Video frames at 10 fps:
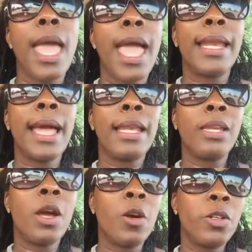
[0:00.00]
And I
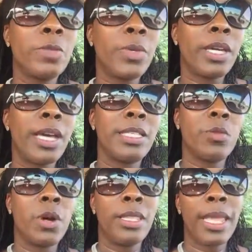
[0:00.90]
know it's because
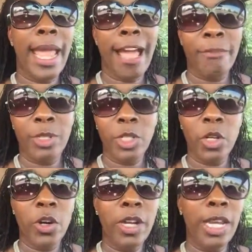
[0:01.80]
one, they have
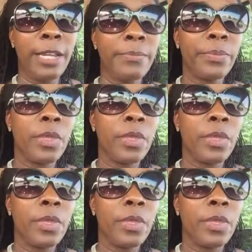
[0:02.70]
maturity.